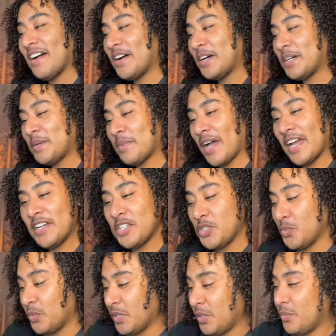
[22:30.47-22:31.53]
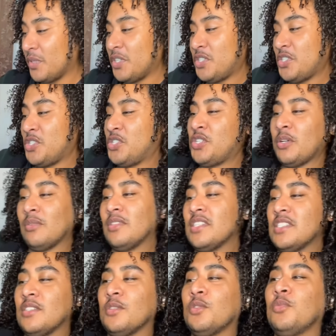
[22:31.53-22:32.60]
I just really wanted to show
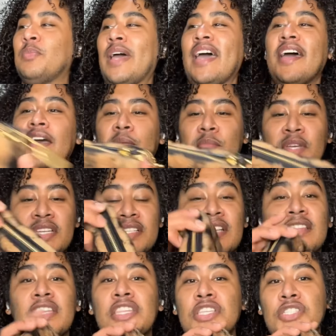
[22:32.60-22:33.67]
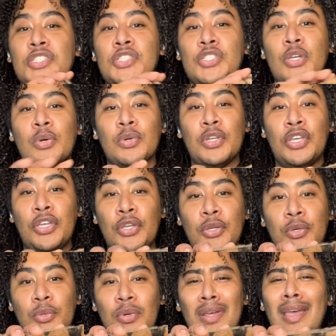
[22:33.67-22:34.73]
this little bag because I think this is so
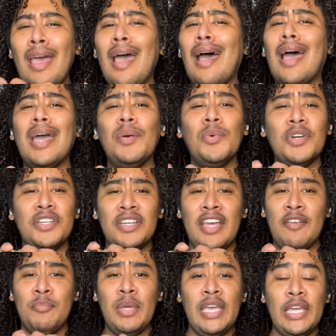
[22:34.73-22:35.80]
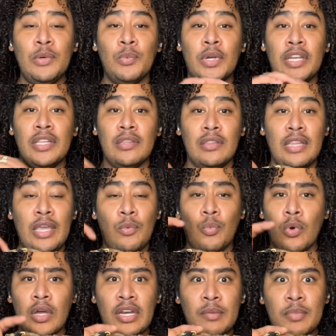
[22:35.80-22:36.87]
cute. I wouldn't have paid what they
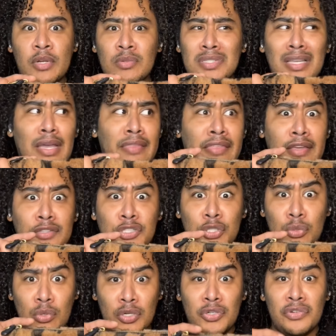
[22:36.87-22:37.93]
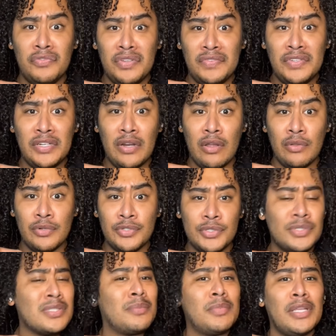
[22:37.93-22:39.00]
wanted, but it was like I think $250 or
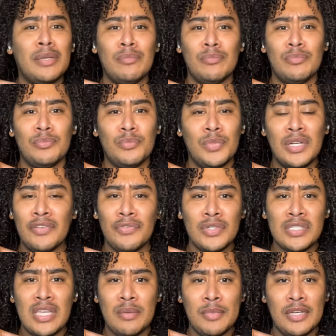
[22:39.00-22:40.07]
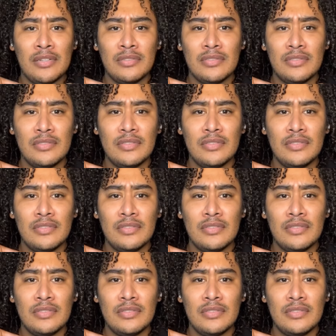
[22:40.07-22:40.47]
something when it first came out.